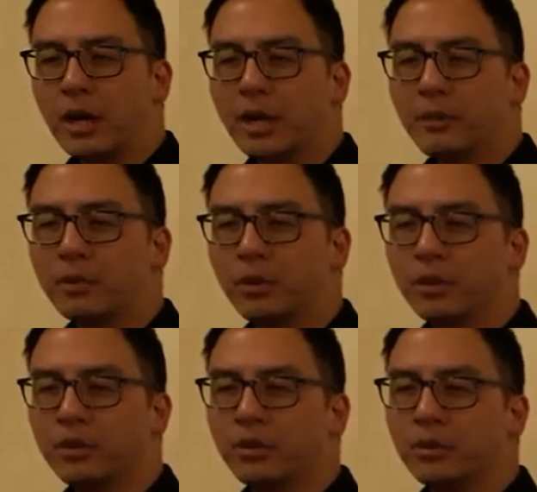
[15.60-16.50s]
i am
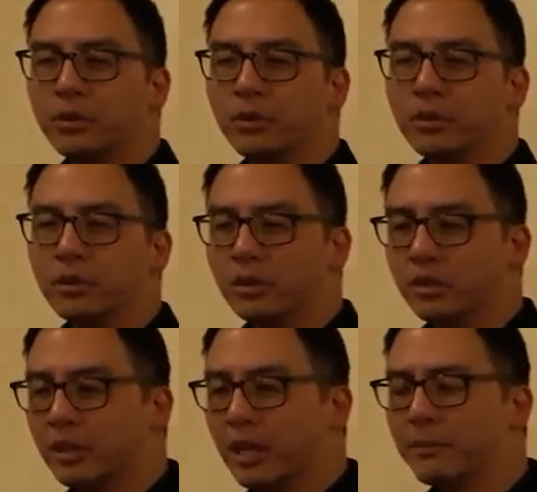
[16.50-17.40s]
going to
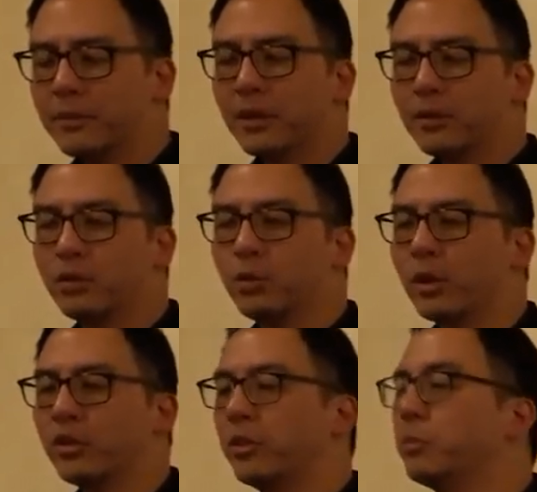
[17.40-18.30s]
come down to
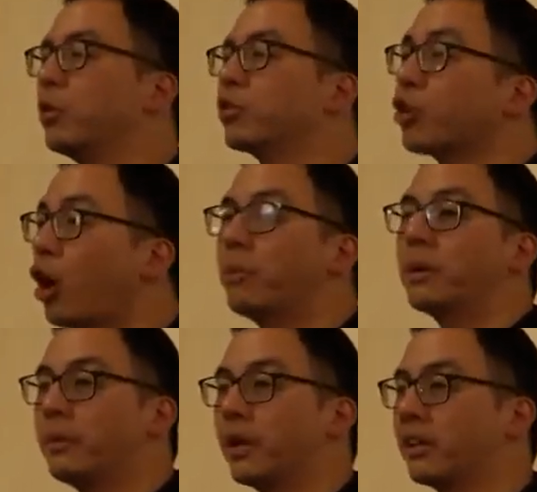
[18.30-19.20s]
one of the most
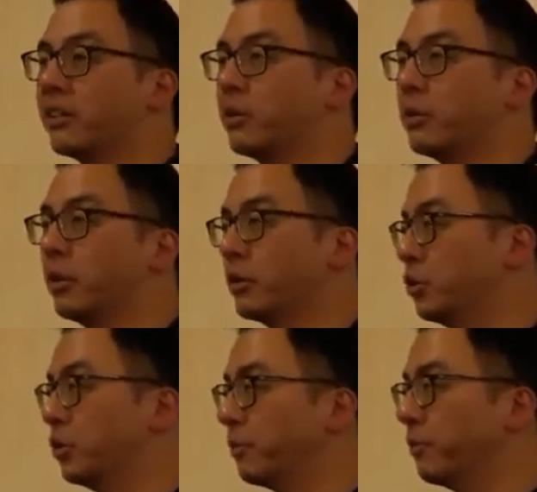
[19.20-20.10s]
common blood tests that we always
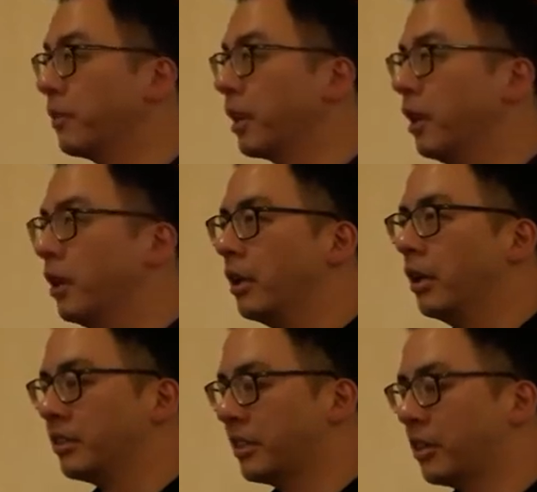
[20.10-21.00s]
do.
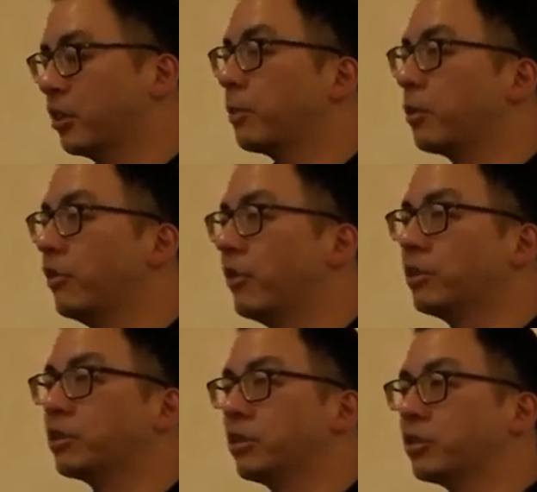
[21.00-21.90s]
It's either a
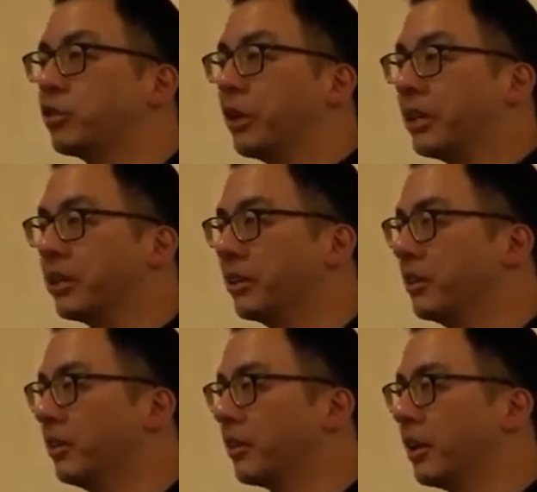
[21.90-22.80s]
profile or a screen,
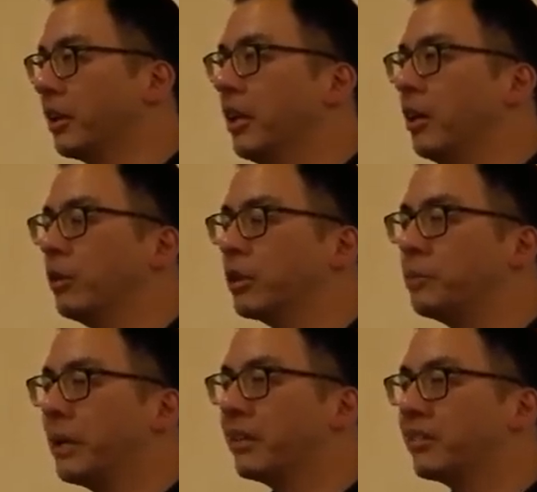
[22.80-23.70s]
okay? Which
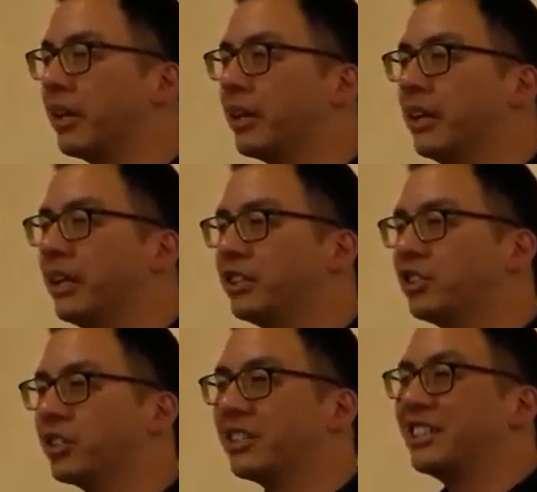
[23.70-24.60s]
means that it's
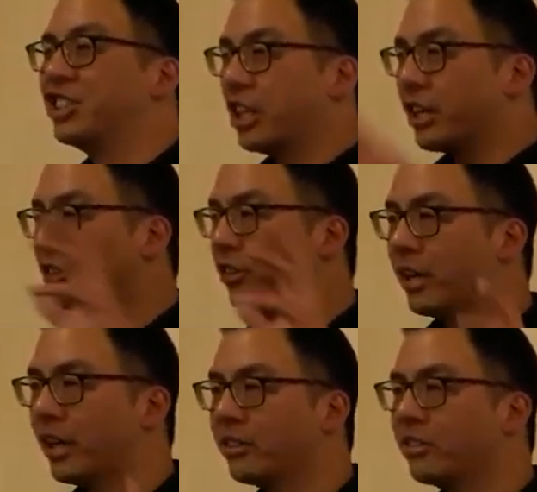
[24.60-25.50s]
just a
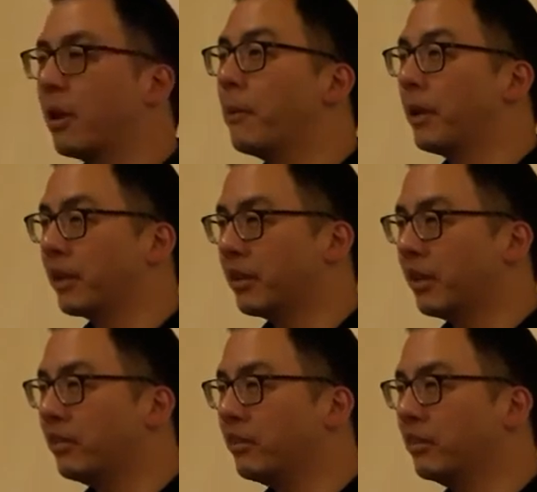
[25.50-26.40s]
generalized blood
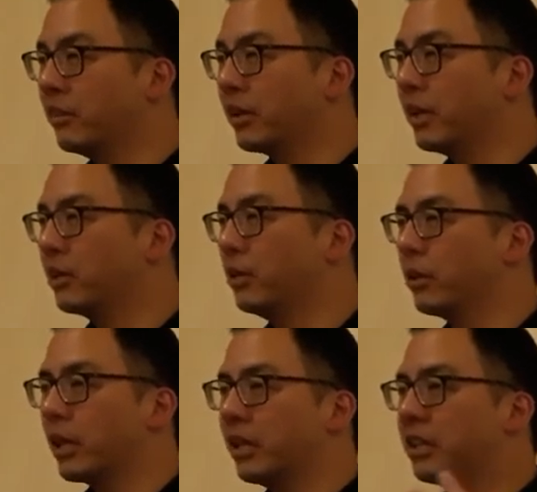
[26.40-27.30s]
test, okay, to
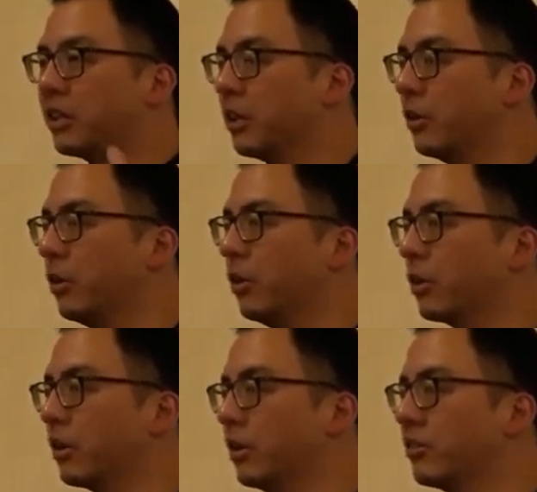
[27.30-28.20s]
look at internal
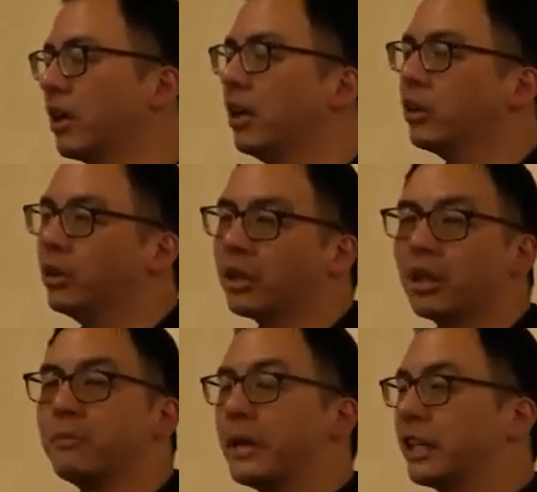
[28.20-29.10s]
organs, to look at
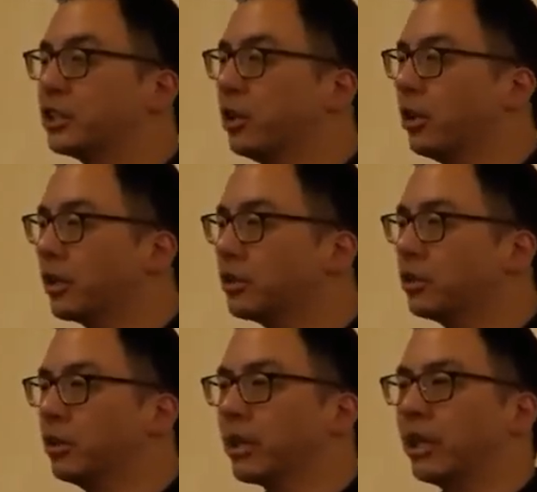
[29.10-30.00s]
your major organs,
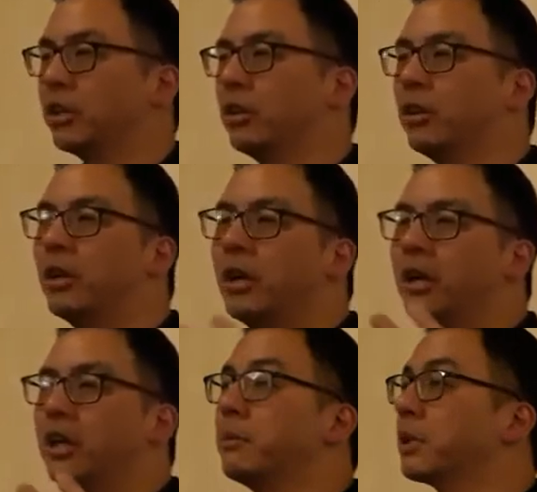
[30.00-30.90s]
to look at your
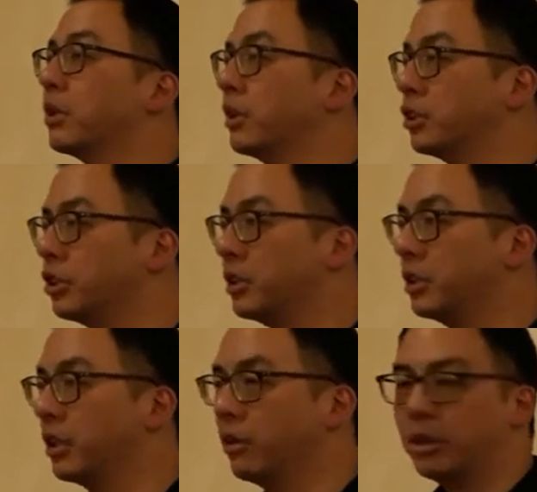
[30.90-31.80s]
hematology,
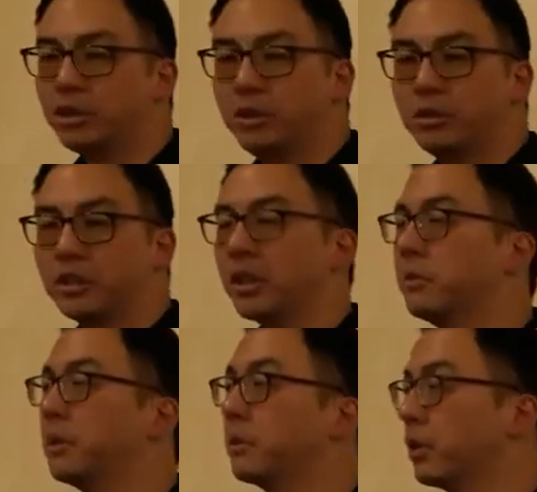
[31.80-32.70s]
I'll introduce the
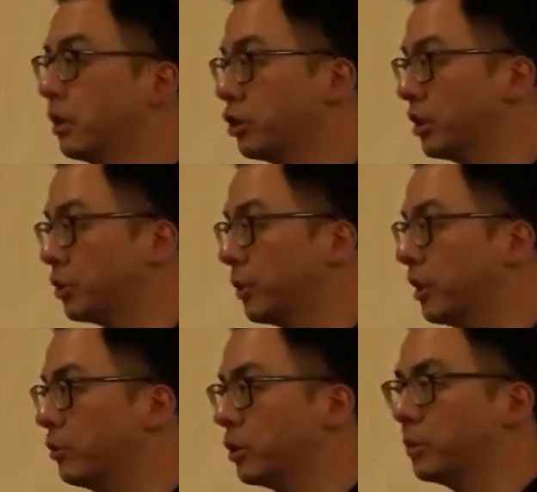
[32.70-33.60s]
term hematology as
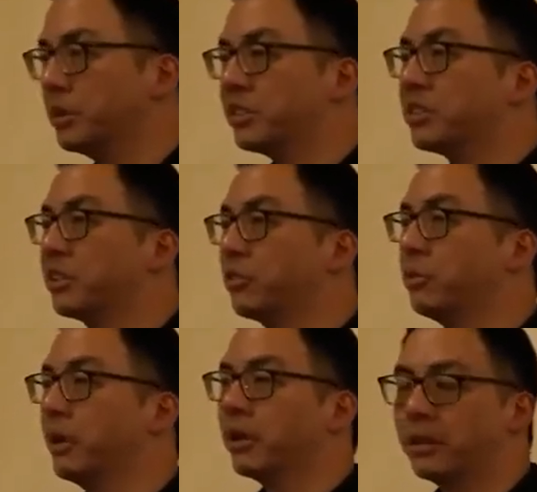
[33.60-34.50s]
well, which means the study of
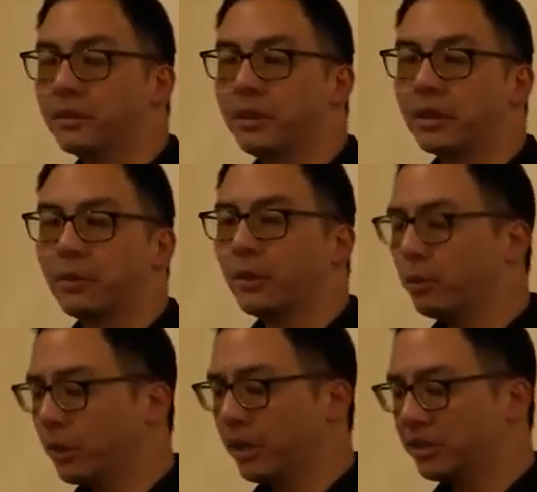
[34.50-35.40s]
blood. Okay, what,
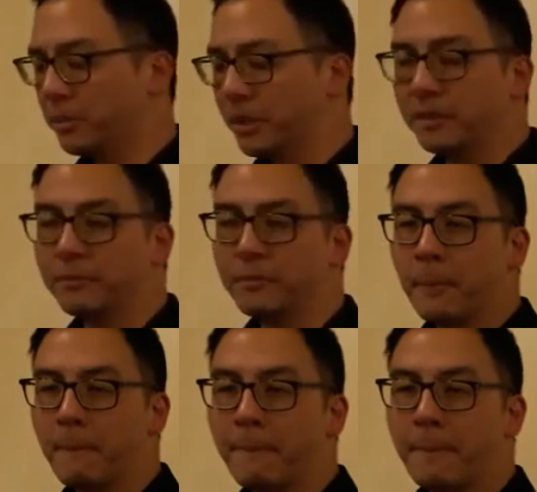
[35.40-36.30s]
what does it mean?
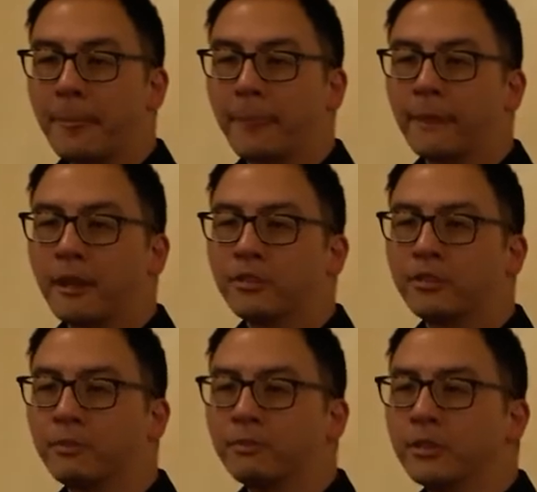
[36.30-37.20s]

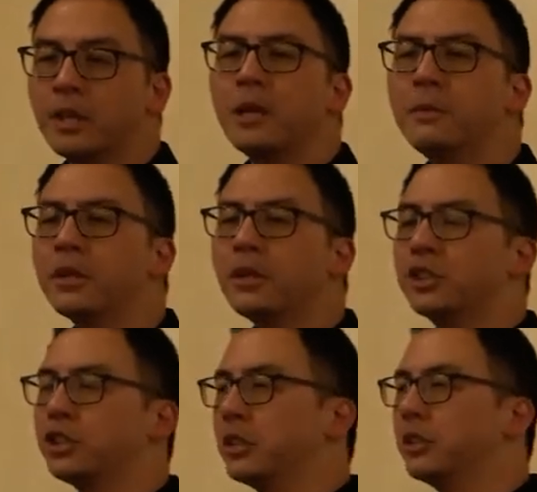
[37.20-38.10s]
So
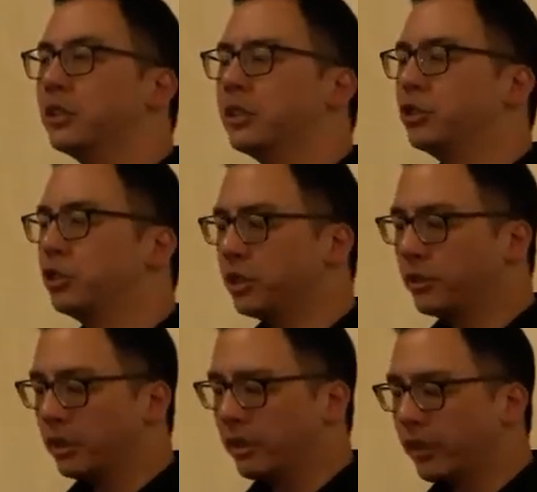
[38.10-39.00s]
hematology is
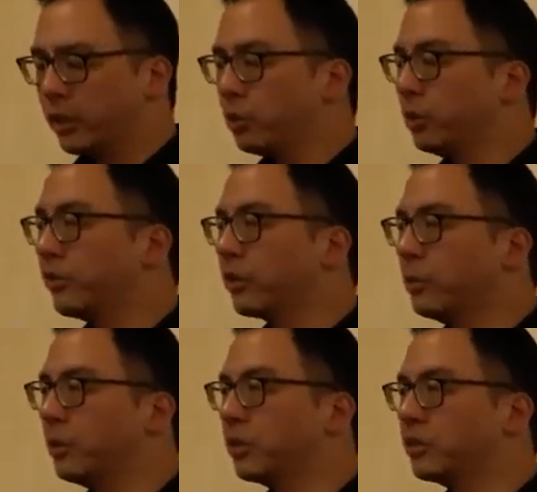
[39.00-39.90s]
usually divided into two different
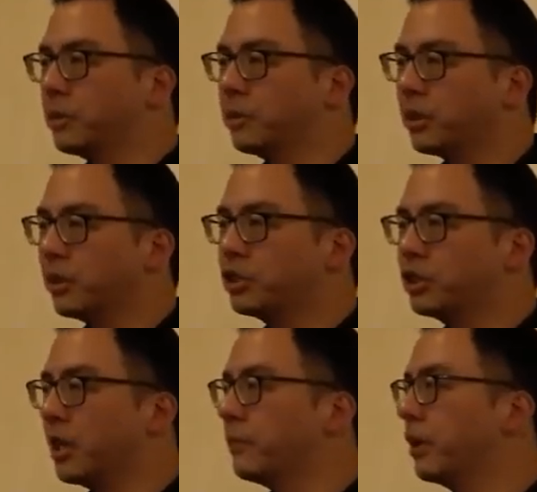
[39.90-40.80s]
components,
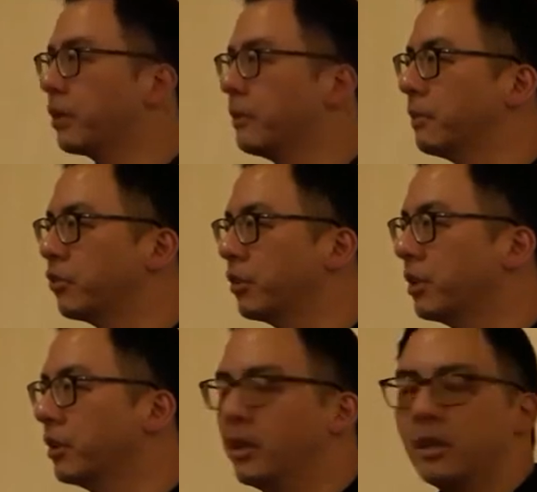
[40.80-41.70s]
hematology and biochemistry.
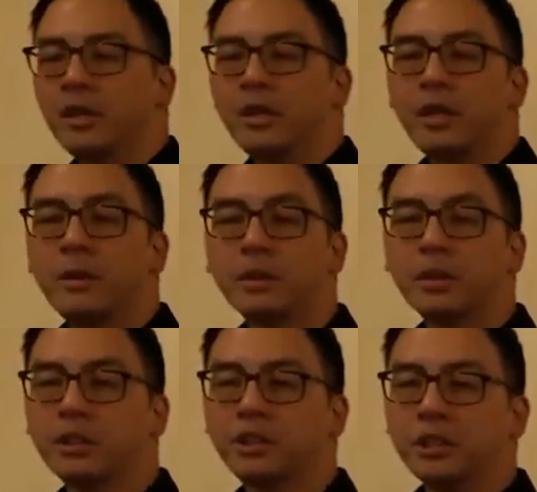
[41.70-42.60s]

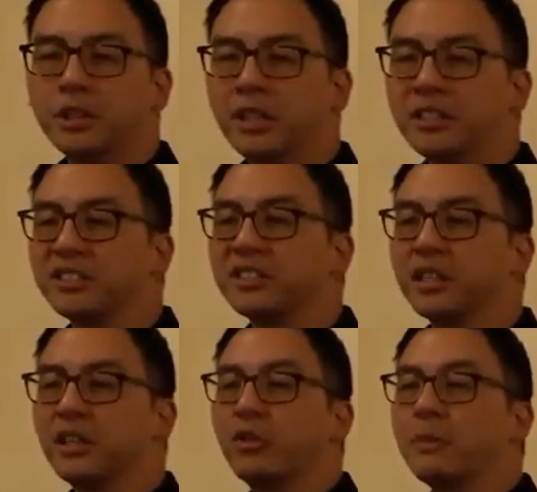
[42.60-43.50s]
Hematology is a
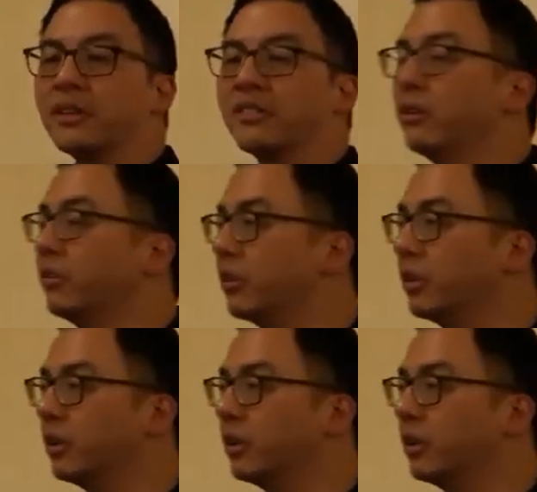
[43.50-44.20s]
study of red blood cells,